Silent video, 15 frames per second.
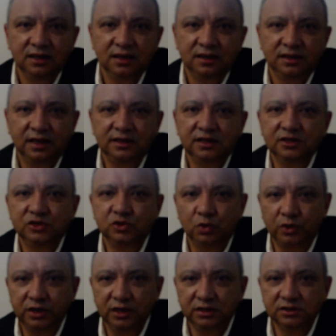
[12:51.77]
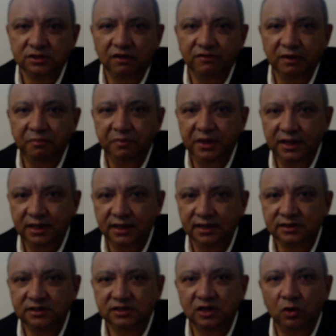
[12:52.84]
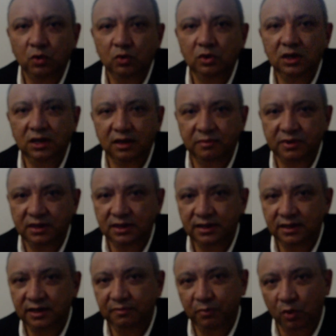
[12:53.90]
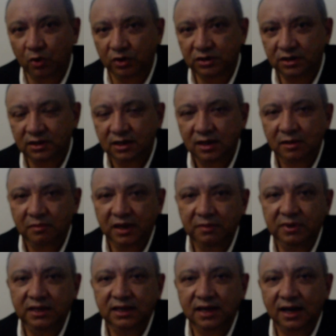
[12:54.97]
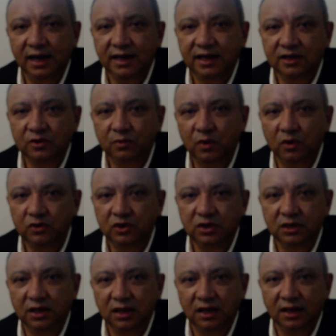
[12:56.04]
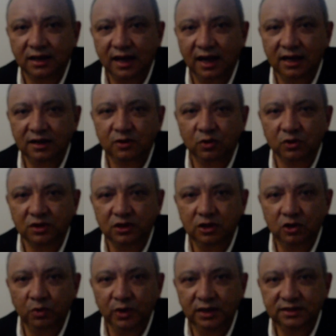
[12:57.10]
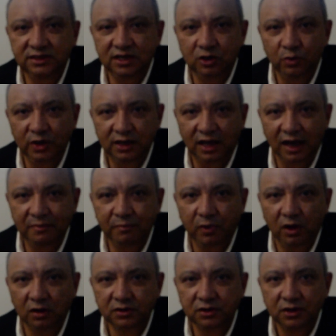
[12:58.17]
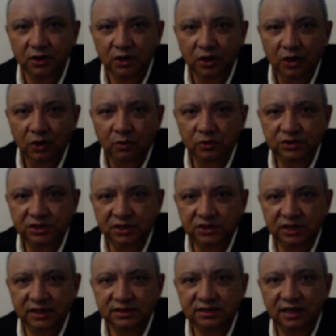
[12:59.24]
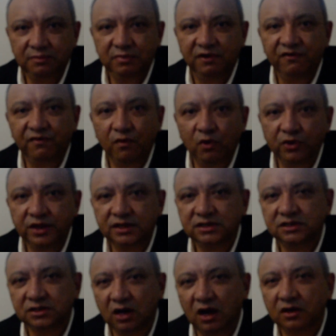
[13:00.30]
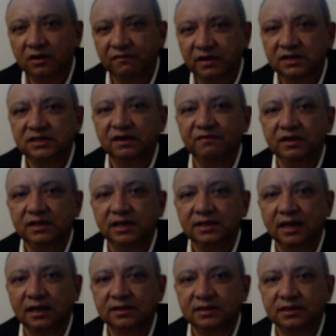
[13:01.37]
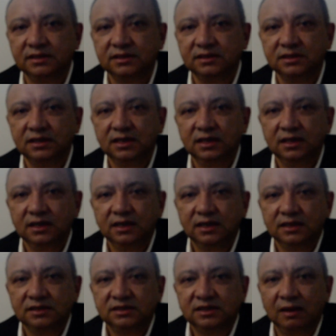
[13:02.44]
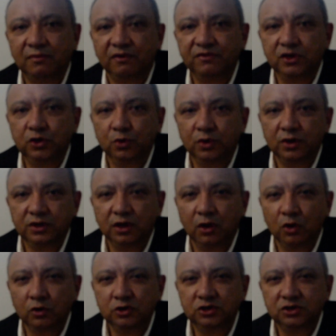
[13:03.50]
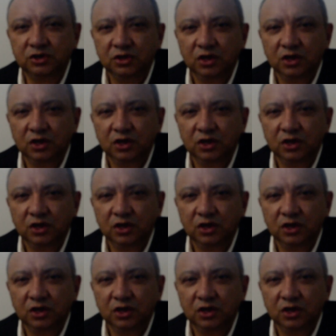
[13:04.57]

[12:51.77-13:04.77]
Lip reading: that historians of the period so liberally report. Maybe here I can quote a guy called Louis Leipold, who suggests that before the start of the 1700s, some of the Huguenots